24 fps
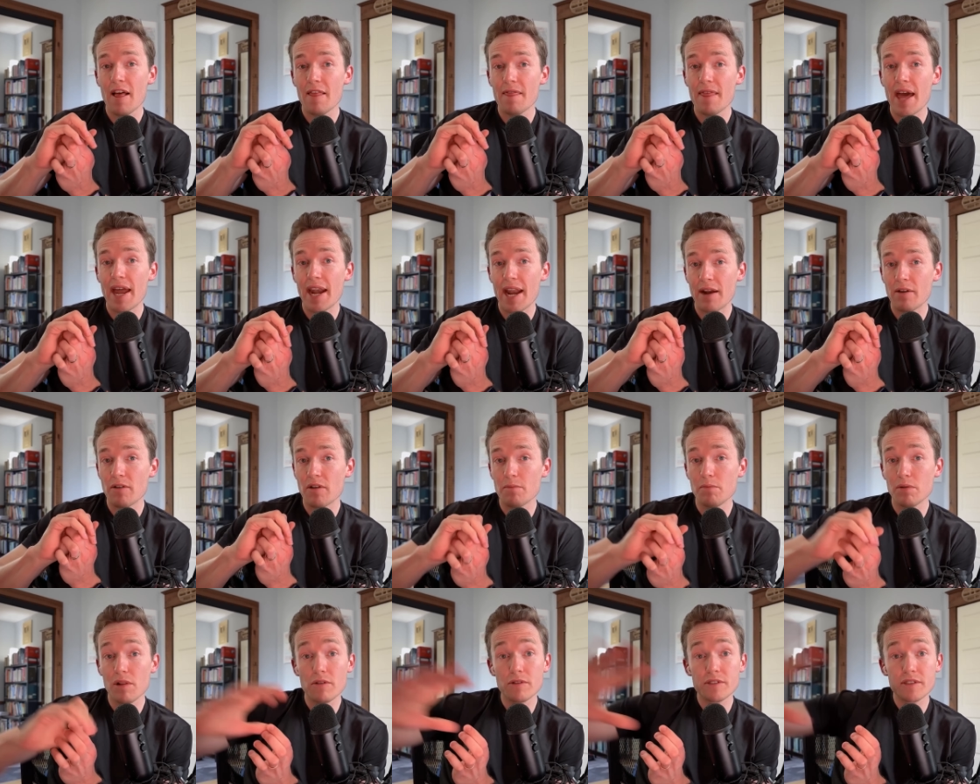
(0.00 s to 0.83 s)
that error
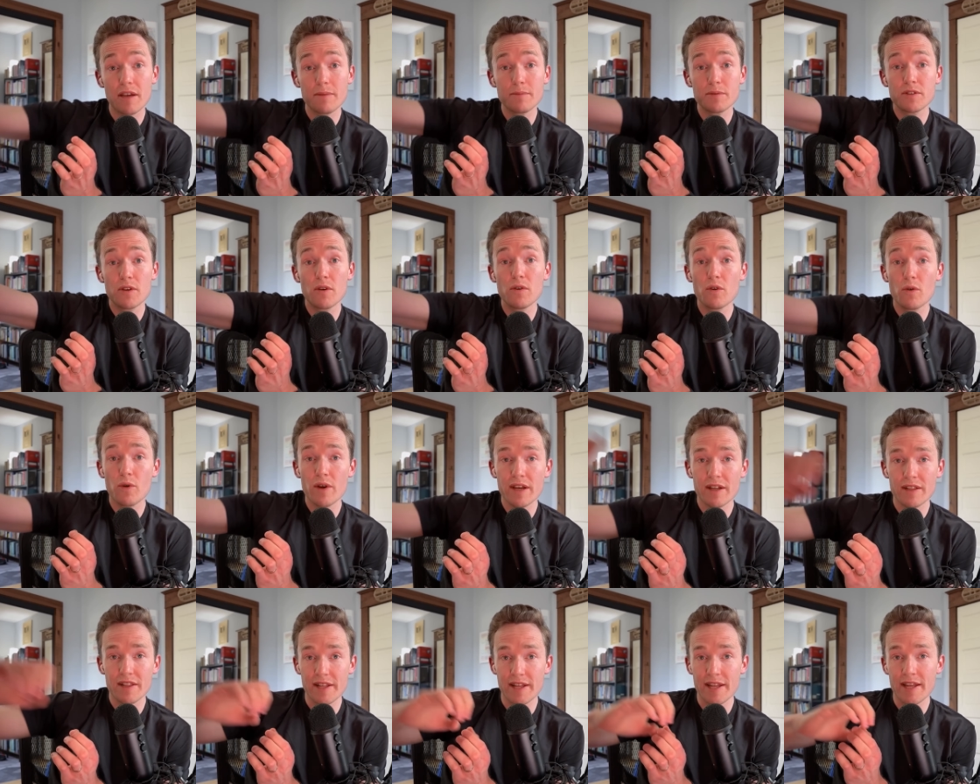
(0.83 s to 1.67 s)
blows up so
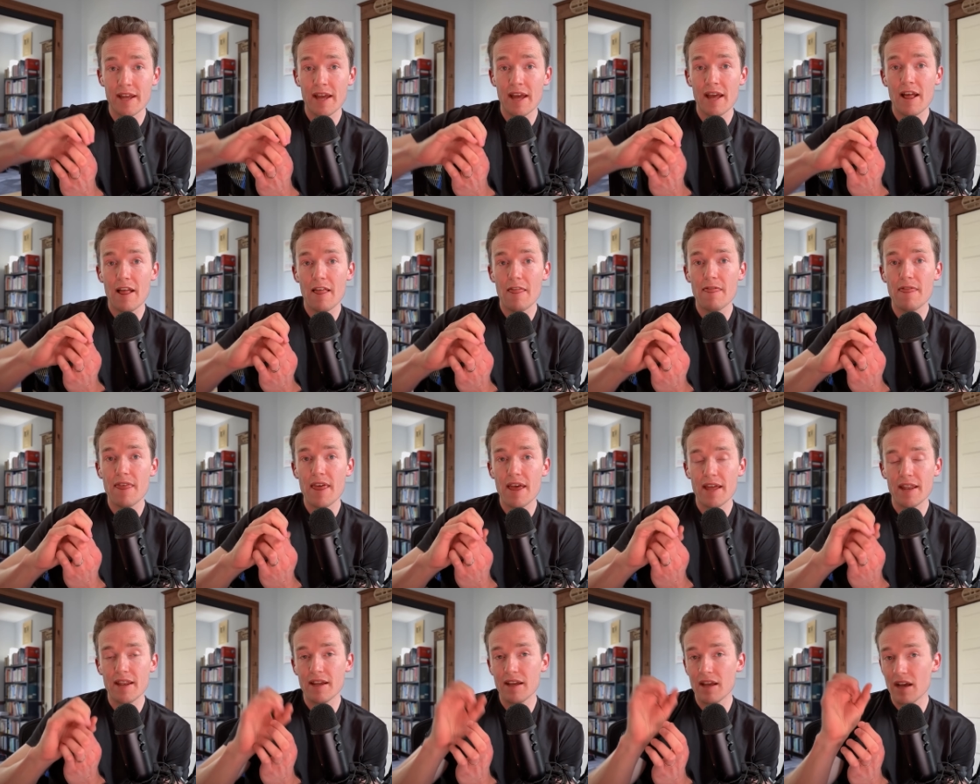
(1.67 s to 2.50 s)
quickly
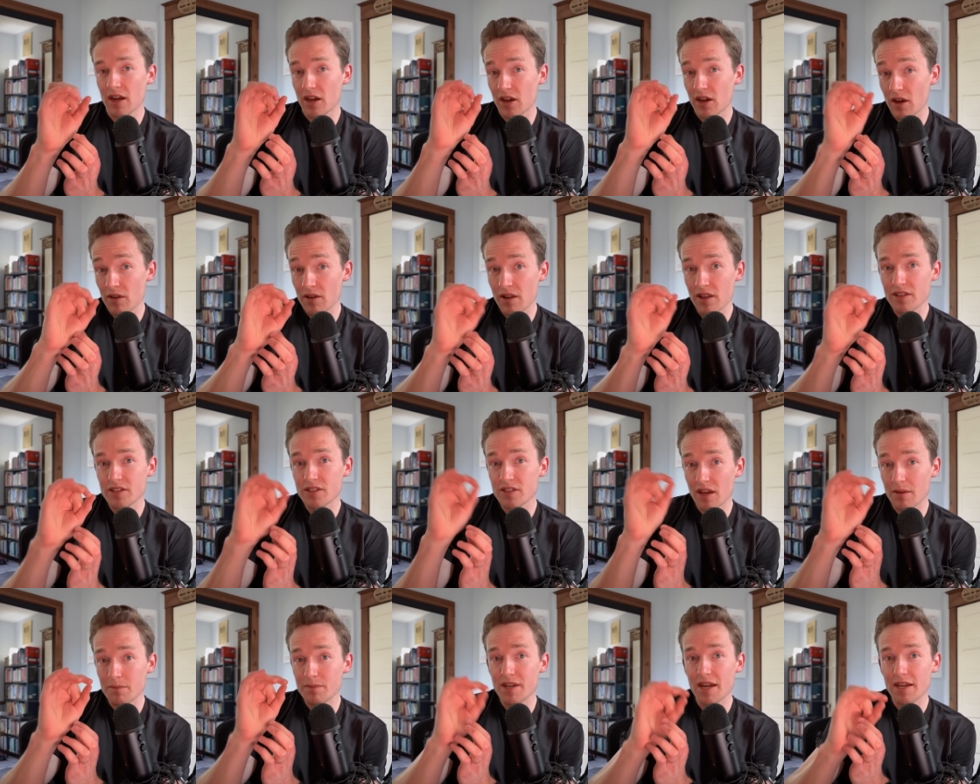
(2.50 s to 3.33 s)
that
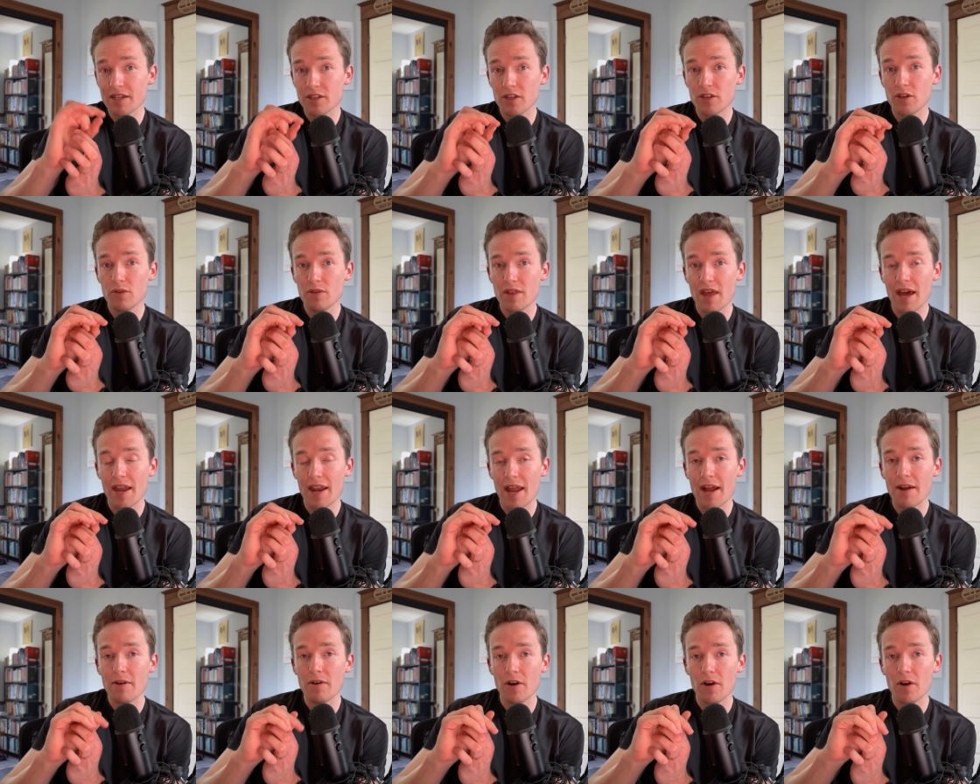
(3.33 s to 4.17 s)
subject to that
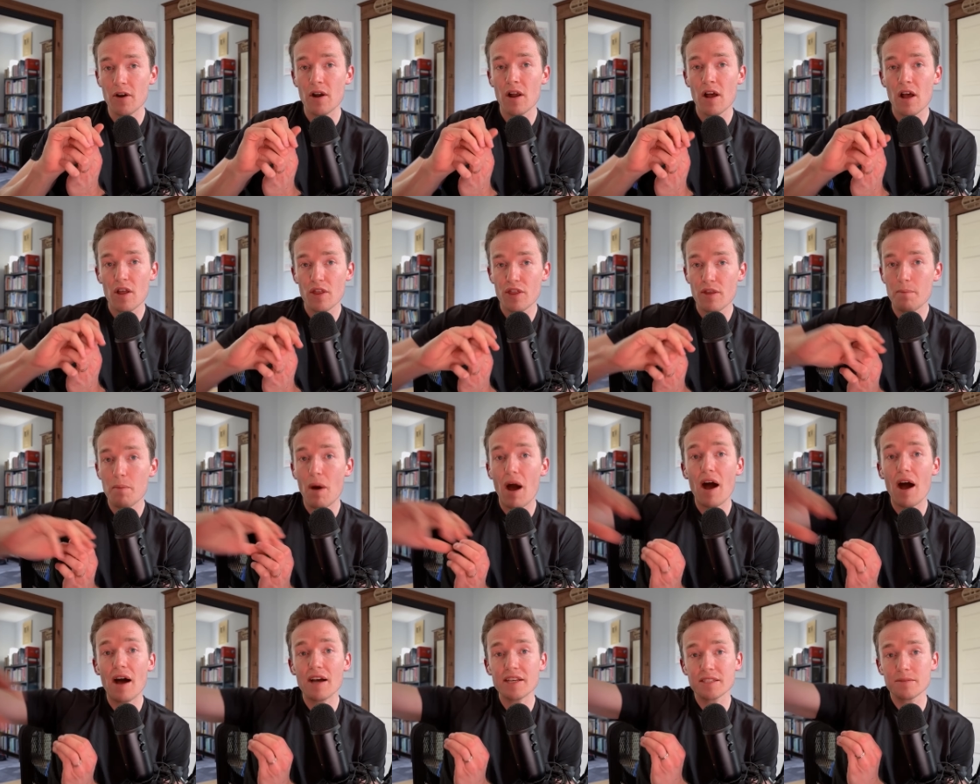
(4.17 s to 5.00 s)
error, the
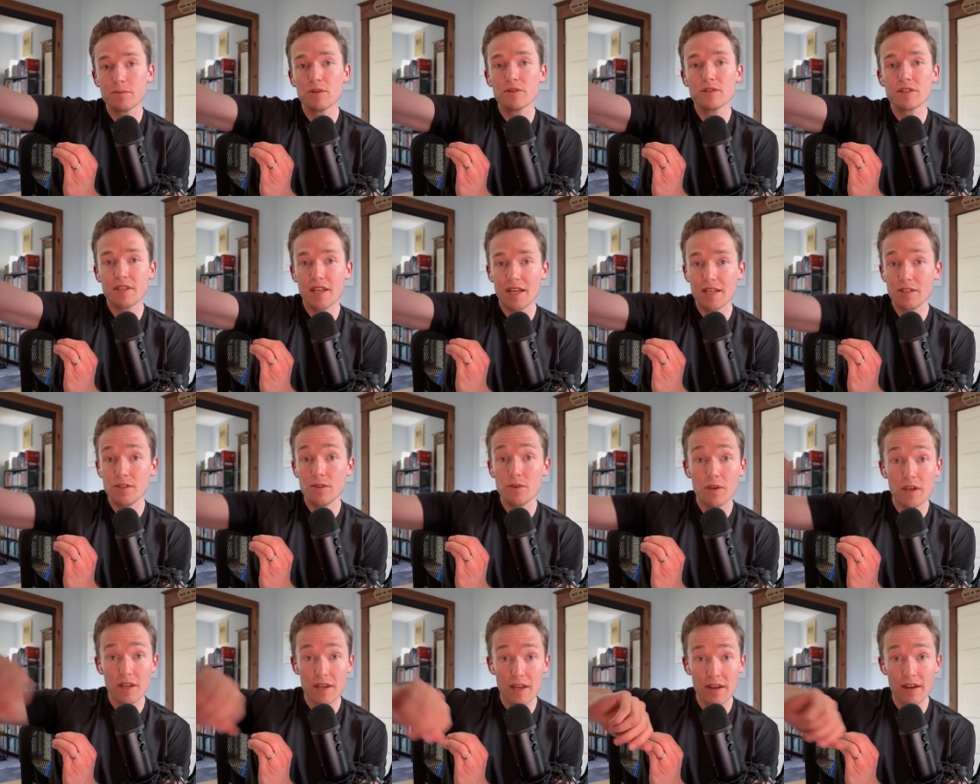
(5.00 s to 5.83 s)
possible states you
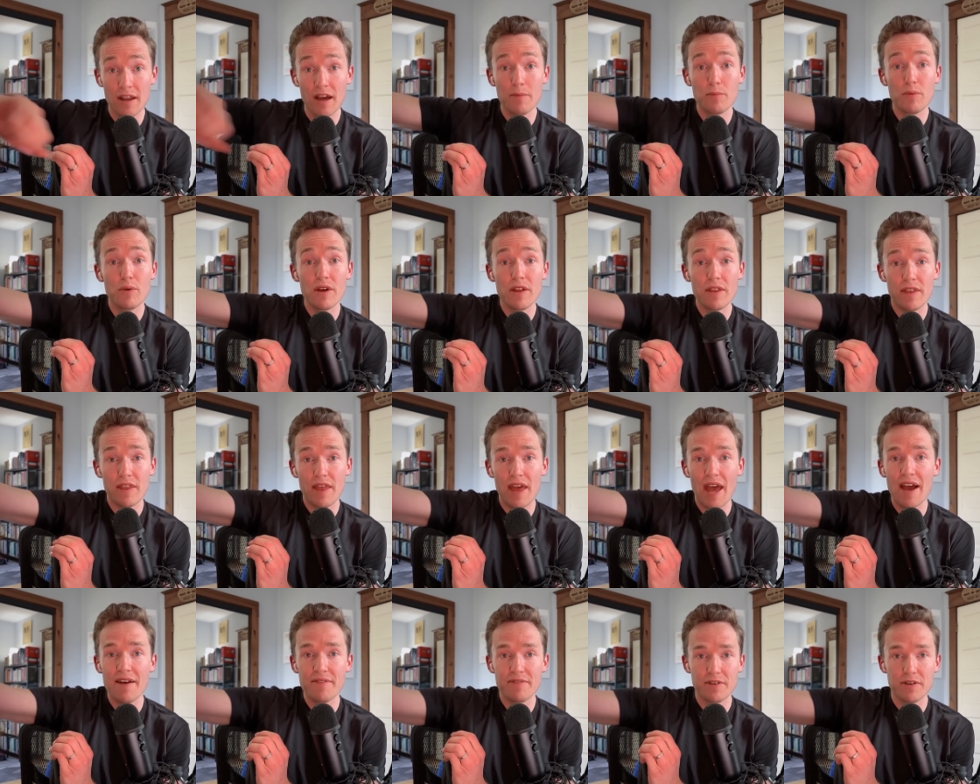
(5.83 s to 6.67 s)
could end up with
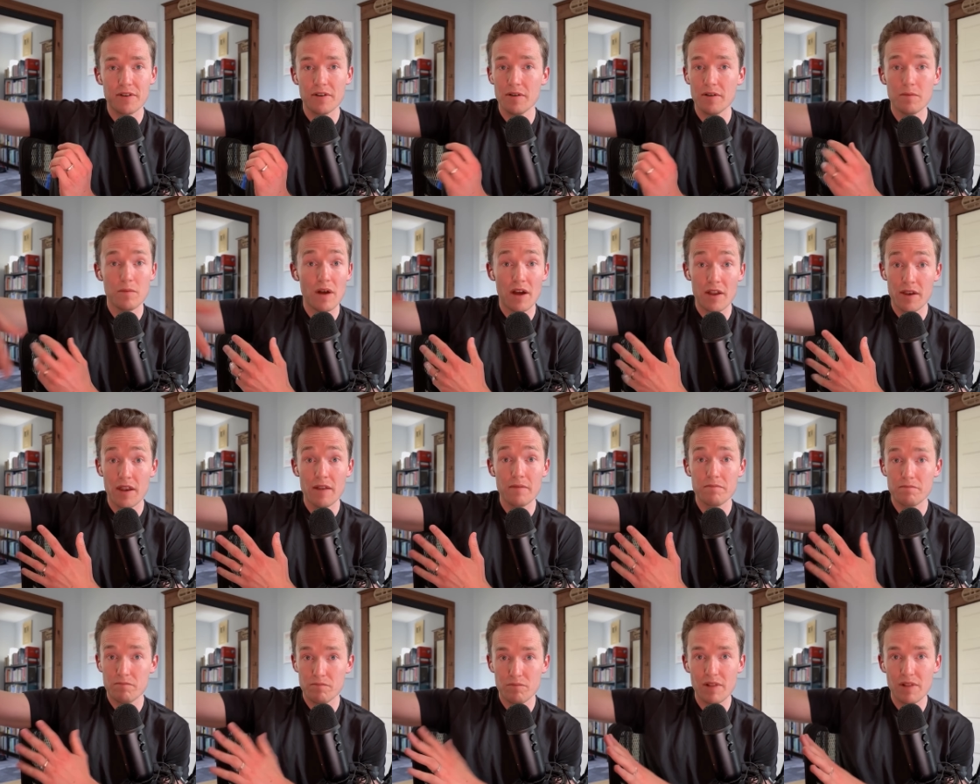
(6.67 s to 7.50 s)
after an,
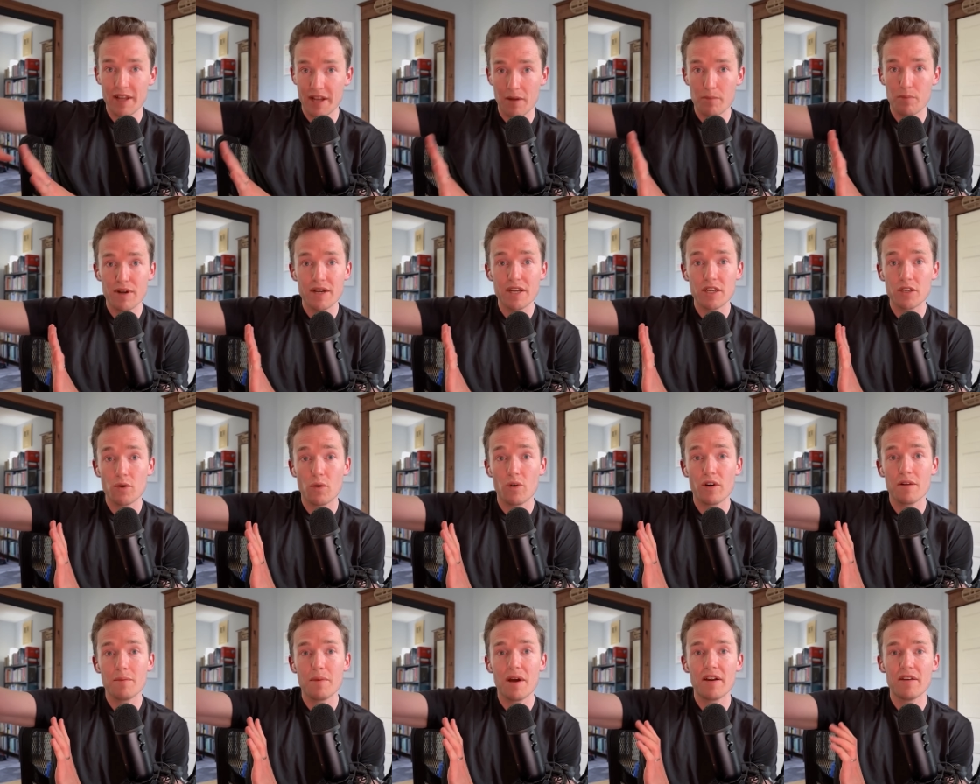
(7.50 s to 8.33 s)
like a pretty
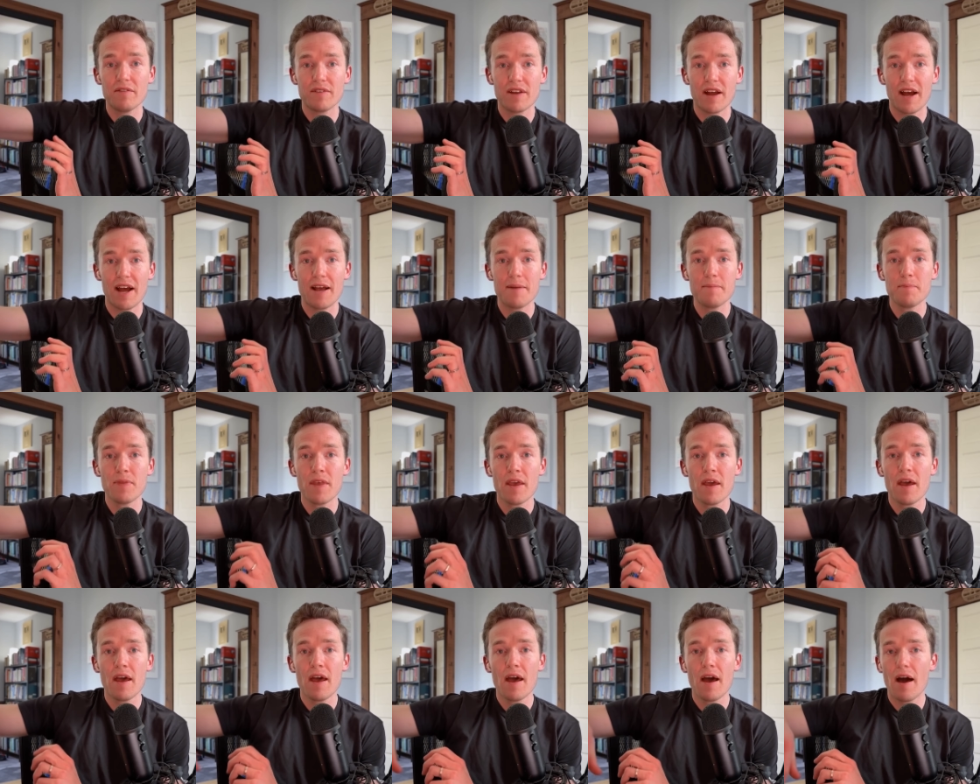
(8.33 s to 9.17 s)
short amount of time
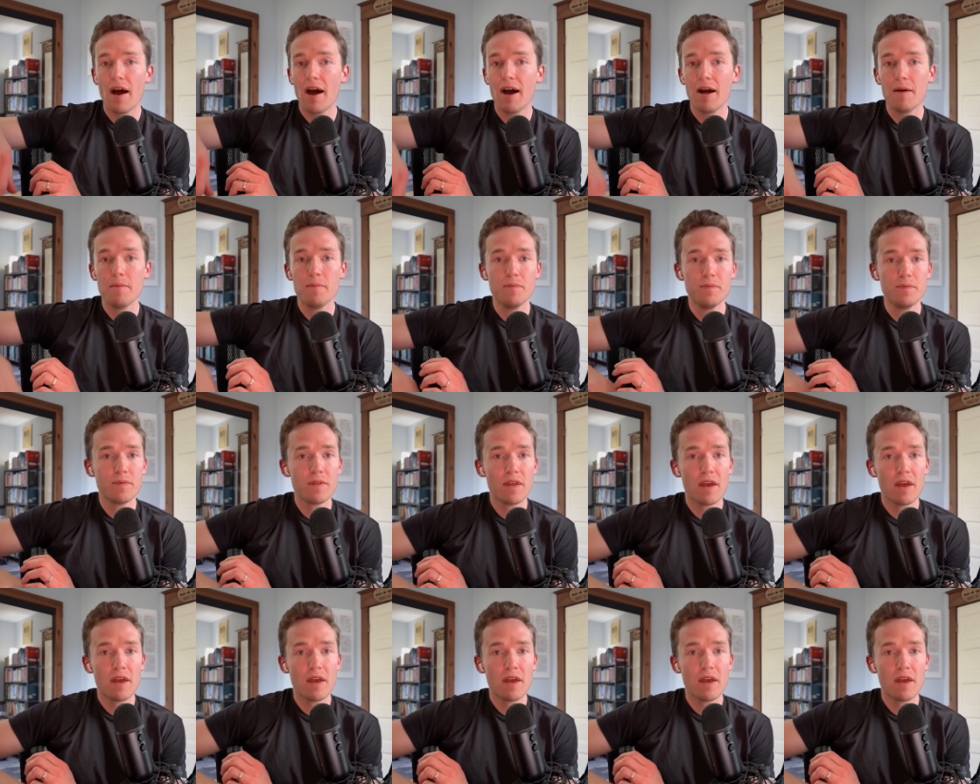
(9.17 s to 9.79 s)
um,